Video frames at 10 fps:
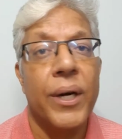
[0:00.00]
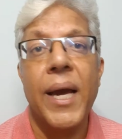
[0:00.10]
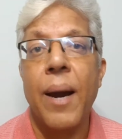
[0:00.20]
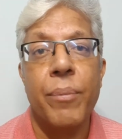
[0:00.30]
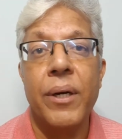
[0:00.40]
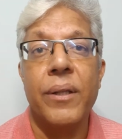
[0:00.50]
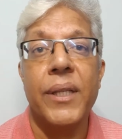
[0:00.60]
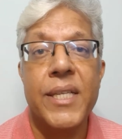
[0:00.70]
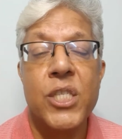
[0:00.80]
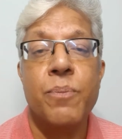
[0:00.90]
really happened in
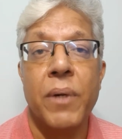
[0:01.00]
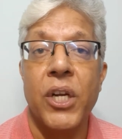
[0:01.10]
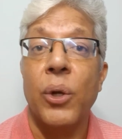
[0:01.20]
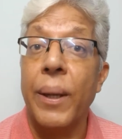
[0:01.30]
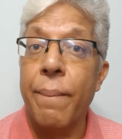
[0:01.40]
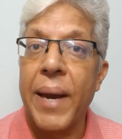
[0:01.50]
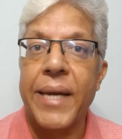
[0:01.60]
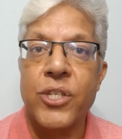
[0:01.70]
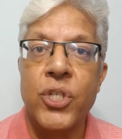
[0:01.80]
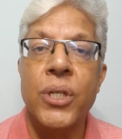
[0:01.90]
this particular
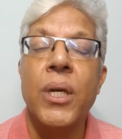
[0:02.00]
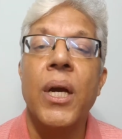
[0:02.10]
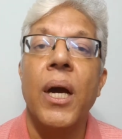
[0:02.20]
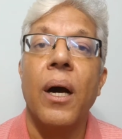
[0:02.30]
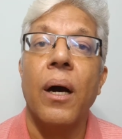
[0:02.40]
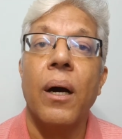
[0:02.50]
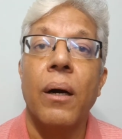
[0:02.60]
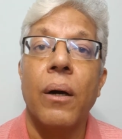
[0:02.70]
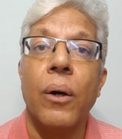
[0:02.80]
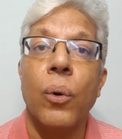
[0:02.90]
match,
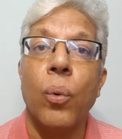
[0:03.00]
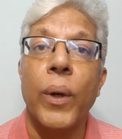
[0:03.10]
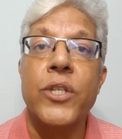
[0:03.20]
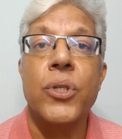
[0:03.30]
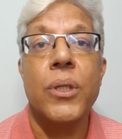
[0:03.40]
which